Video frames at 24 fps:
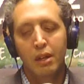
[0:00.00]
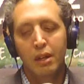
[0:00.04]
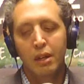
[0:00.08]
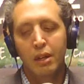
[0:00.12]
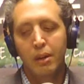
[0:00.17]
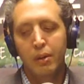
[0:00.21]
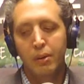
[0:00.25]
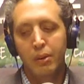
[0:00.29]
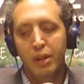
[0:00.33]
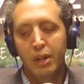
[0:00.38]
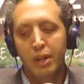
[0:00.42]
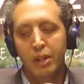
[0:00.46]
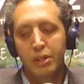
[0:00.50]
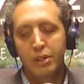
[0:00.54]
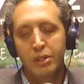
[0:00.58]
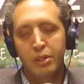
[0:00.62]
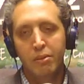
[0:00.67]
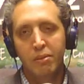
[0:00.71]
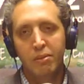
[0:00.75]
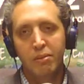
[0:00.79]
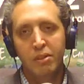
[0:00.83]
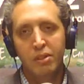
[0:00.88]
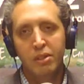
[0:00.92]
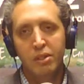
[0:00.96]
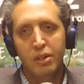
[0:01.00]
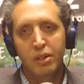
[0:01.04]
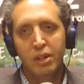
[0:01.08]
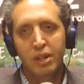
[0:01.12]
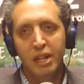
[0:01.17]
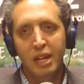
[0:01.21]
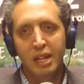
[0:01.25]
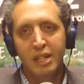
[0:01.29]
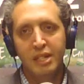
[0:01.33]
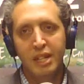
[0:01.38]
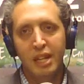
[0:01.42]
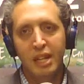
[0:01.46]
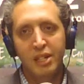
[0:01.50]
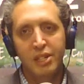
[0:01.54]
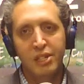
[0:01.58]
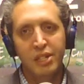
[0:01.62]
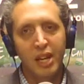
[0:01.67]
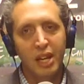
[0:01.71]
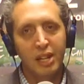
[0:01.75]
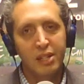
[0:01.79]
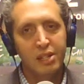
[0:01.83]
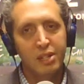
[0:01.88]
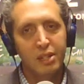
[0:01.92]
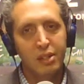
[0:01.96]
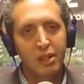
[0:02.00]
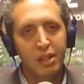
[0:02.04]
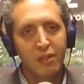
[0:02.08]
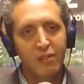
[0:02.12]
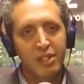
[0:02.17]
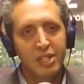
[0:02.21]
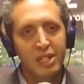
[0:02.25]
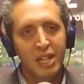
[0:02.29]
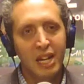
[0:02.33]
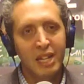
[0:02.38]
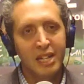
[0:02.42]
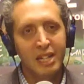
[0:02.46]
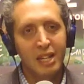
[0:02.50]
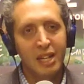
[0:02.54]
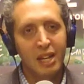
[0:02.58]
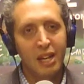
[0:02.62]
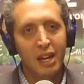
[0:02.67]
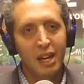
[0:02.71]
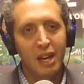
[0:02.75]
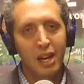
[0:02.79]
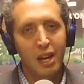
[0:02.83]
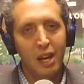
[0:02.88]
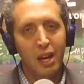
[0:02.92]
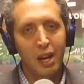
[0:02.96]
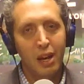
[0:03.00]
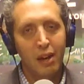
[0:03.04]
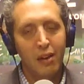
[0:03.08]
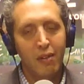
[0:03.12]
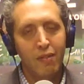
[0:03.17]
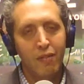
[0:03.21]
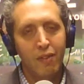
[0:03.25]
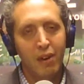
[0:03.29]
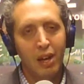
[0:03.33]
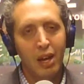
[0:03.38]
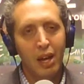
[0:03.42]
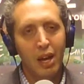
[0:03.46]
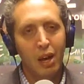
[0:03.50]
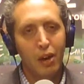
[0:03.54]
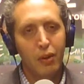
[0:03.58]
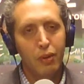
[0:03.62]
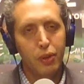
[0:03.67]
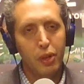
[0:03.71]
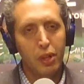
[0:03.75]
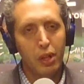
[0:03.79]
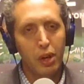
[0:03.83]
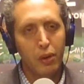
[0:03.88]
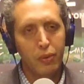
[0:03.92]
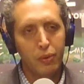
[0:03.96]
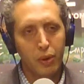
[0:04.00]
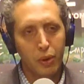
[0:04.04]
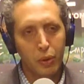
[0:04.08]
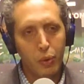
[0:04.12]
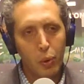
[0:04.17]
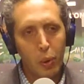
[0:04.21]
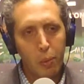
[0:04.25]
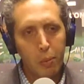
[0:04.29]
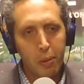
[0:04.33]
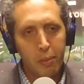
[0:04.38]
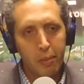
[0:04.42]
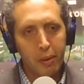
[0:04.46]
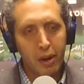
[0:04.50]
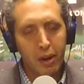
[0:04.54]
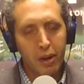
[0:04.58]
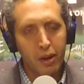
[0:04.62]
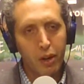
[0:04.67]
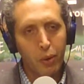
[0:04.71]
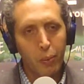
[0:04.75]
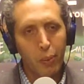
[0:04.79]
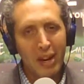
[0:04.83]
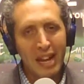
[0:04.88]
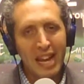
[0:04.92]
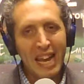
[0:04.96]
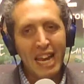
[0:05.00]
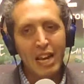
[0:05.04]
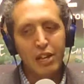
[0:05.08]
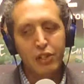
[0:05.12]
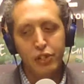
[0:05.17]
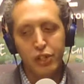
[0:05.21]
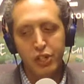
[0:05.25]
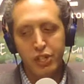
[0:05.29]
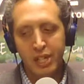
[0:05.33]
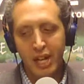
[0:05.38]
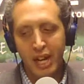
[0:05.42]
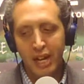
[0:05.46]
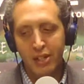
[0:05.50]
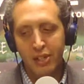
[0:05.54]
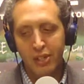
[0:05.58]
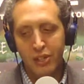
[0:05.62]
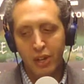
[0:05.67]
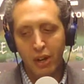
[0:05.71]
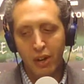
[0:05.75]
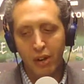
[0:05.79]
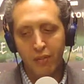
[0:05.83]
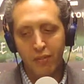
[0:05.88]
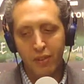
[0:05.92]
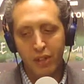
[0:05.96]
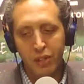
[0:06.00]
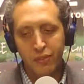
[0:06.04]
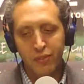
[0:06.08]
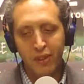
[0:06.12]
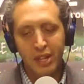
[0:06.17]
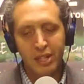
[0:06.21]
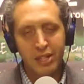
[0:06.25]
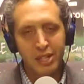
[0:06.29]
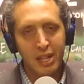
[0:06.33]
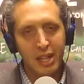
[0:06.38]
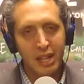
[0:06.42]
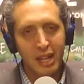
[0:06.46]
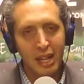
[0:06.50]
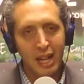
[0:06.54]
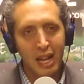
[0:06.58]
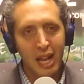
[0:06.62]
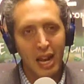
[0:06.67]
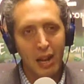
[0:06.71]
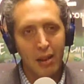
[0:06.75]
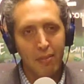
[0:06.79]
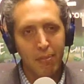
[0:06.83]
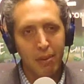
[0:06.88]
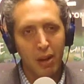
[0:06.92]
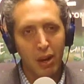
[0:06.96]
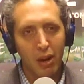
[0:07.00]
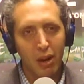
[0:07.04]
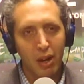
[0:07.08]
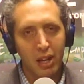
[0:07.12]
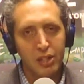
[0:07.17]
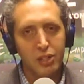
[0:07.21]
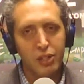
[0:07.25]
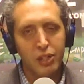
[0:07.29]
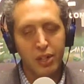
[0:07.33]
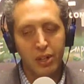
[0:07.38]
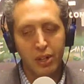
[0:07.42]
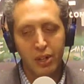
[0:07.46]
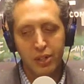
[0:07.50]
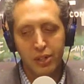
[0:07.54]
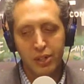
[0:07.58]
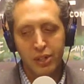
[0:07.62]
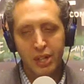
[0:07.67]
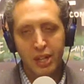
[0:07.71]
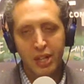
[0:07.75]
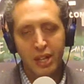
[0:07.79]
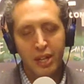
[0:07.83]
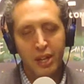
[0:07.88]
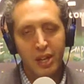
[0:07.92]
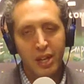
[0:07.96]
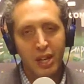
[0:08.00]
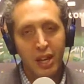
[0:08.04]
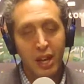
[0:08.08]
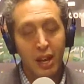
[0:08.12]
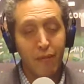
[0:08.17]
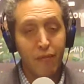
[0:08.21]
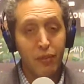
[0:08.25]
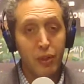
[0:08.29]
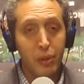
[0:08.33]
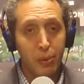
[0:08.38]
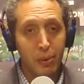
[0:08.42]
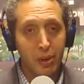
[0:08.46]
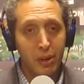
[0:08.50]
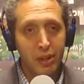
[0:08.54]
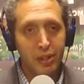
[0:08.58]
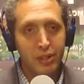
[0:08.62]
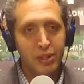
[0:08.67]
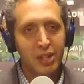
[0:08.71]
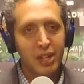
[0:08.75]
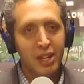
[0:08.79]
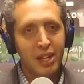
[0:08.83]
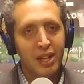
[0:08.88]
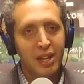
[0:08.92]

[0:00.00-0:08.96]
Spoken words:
Okay, so you started in 1996. So give us an idea of how long you're in corporate America, or what age you decided to start Fish Face. Because I think a lot of our listeners and viewers,